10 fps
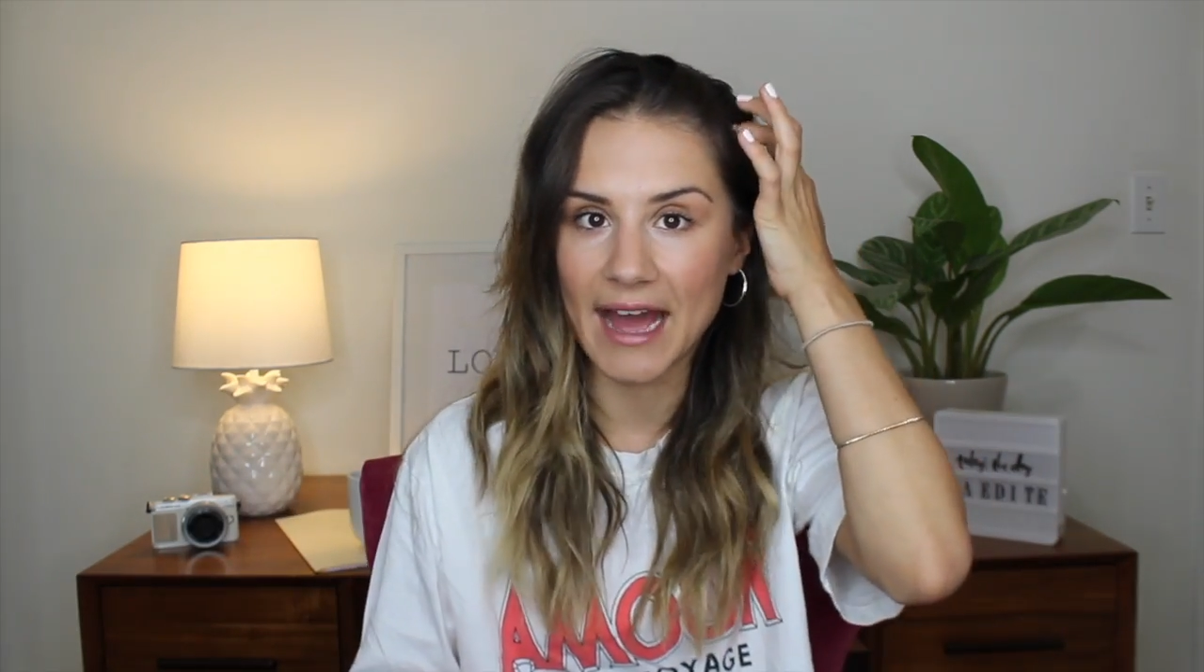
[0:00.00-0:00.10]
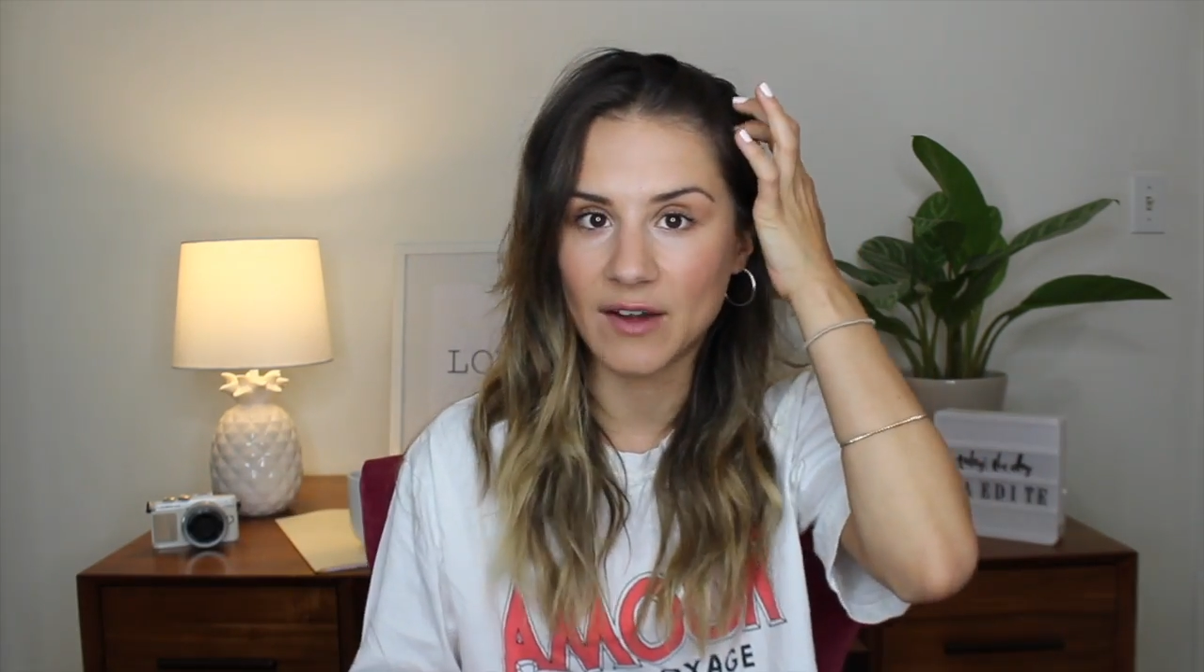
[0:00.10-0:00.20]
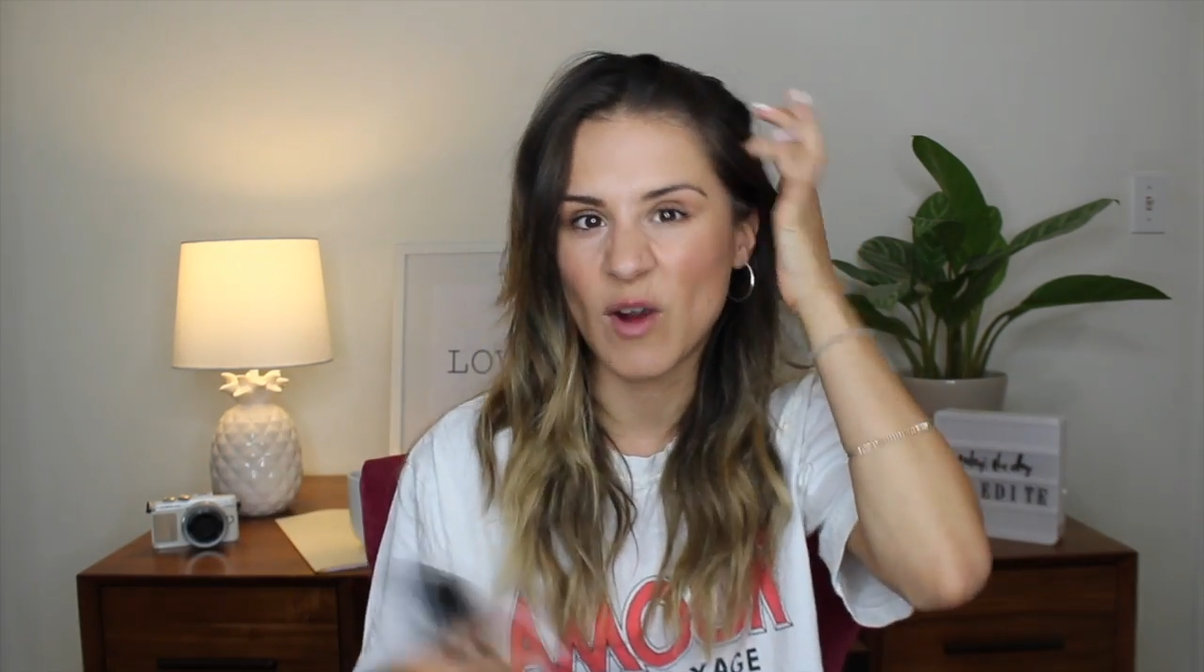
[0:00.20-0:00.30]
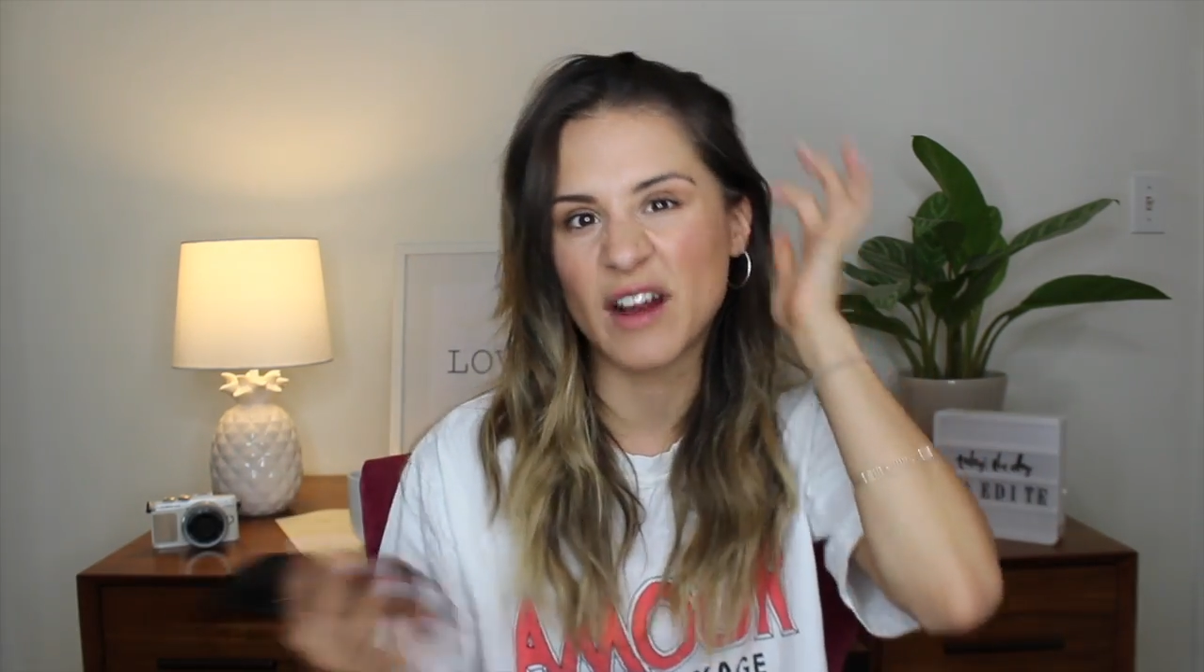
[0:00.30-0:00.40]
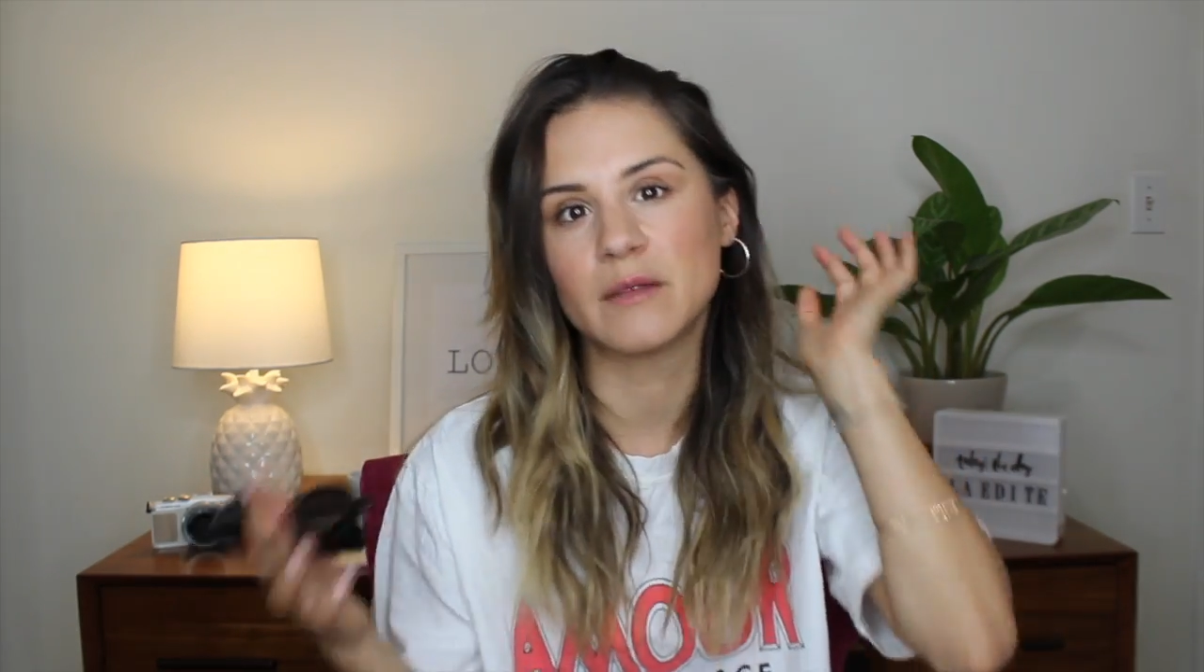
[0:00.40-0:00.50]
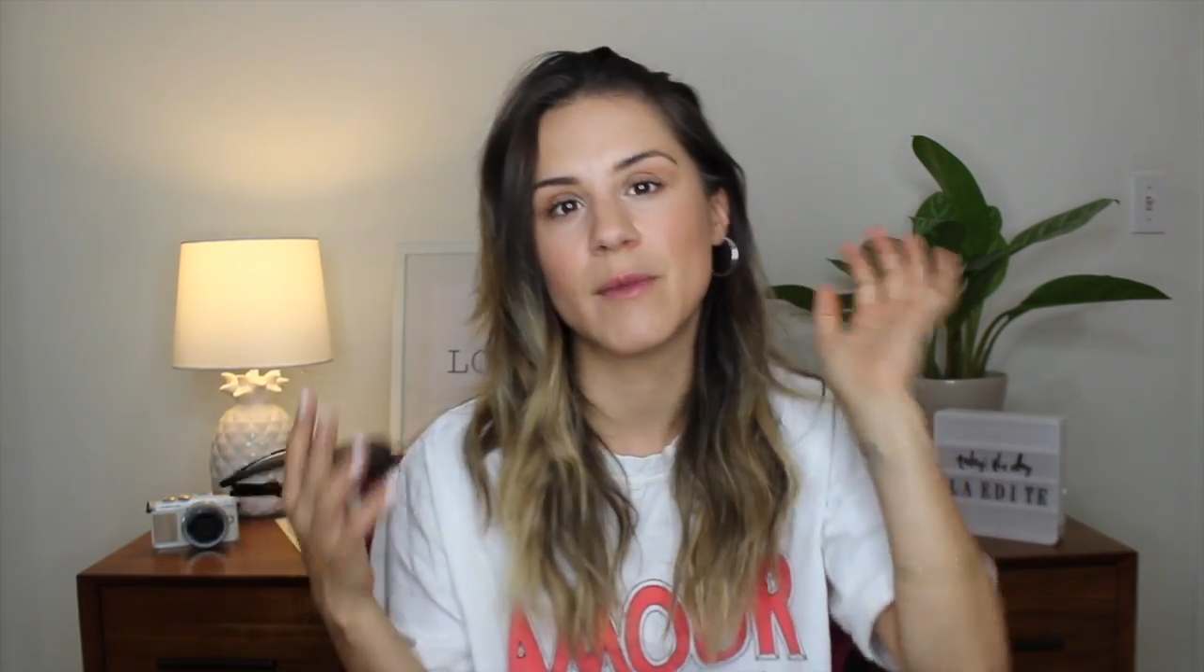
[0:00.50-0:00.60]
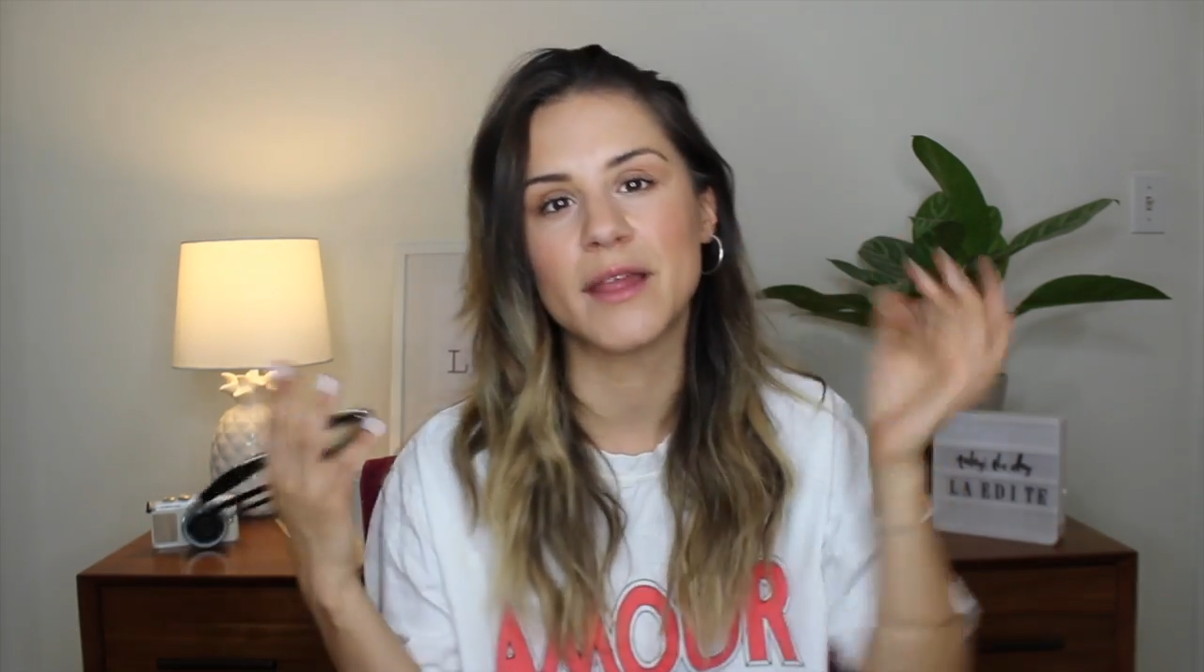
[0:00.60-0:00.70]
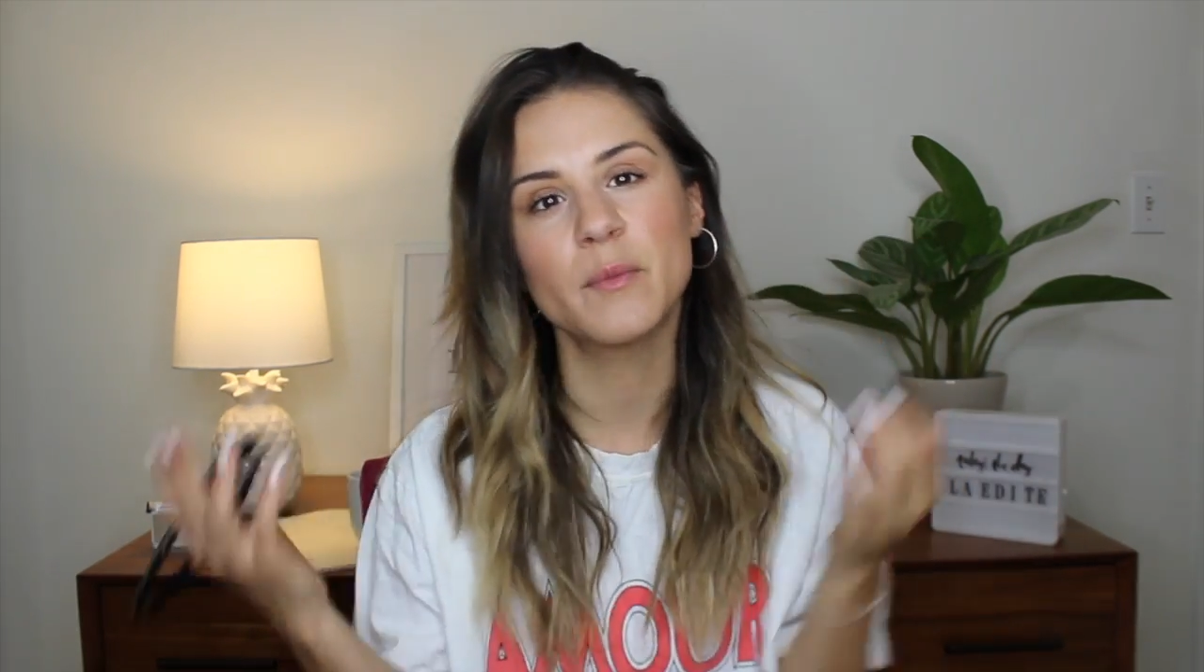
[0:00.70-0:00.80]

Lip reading: and wearing them by